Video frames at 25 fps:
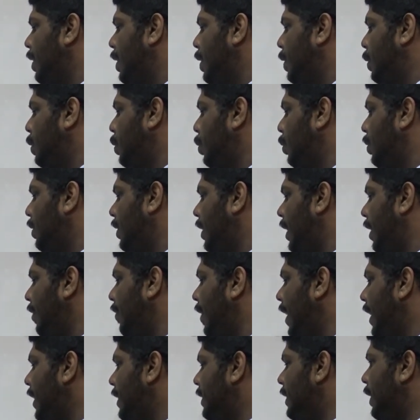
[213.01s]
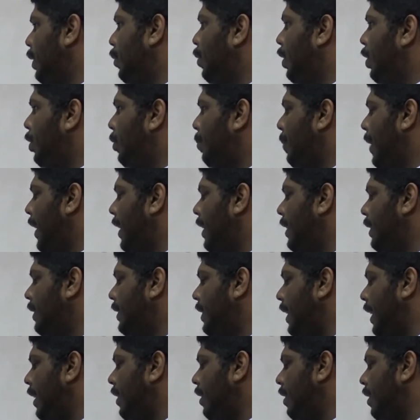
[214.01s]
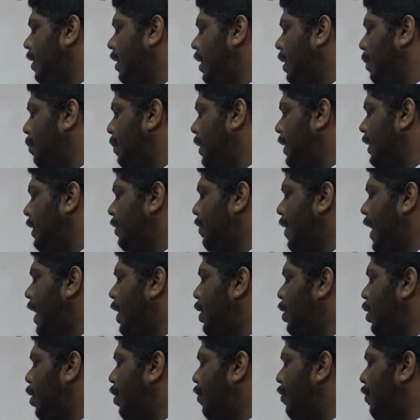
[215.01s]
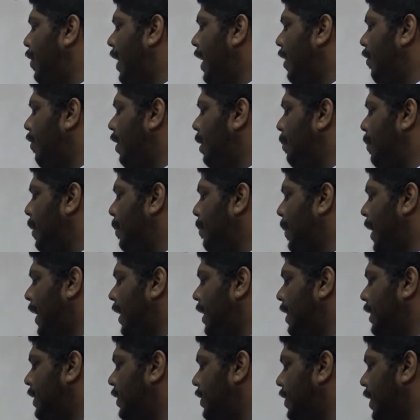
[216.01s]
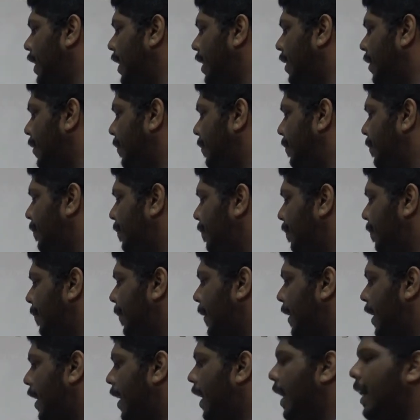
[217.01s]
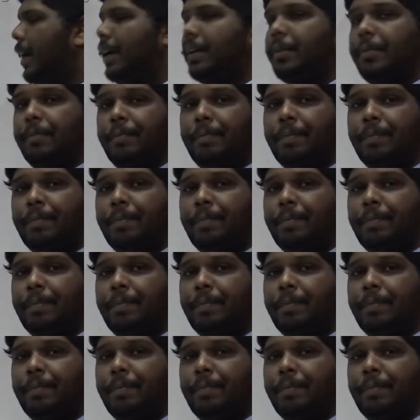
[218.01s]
So 3y is equal to minus 9 means value of y will be minus 3, correct?